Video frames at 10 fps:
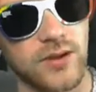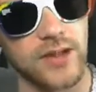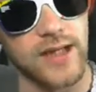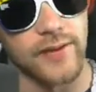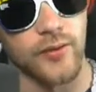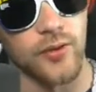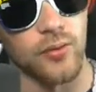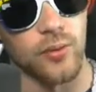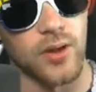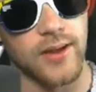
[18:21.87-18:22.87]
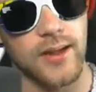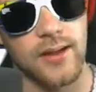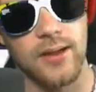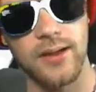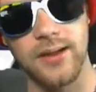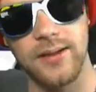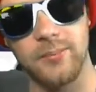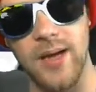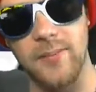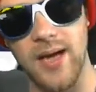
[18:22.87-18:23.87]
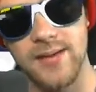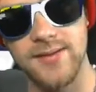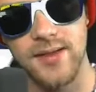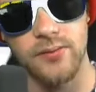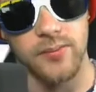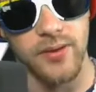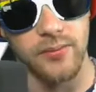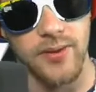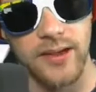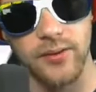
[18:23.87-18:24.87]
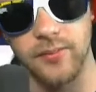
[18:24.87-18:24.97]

I don't know what my mind state would be without him,